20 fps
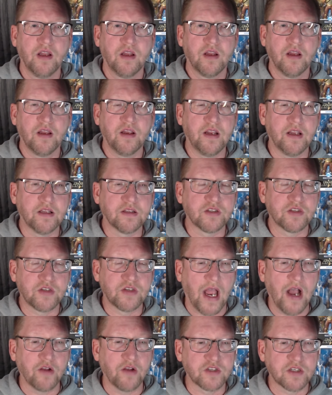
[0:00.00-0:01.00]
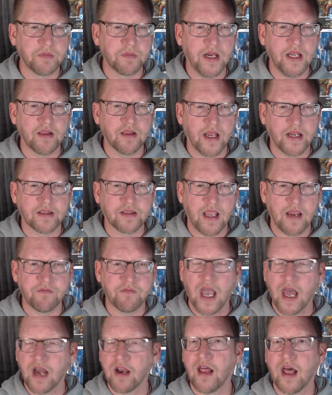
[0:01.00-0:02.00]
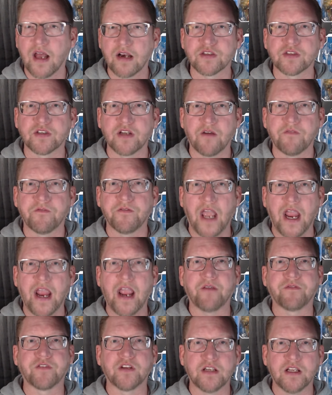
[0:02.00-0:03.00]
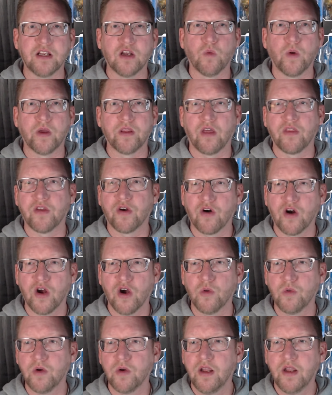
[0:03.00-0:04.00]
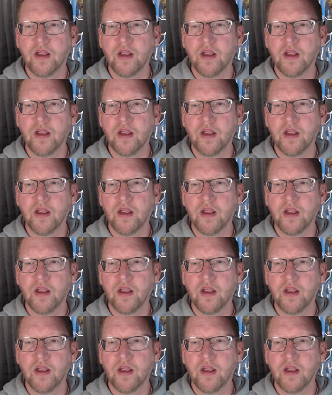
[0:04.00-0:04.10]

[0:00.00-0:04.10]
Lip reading: It sounds to me like they've got a lot of stuff they have to deal with on their own,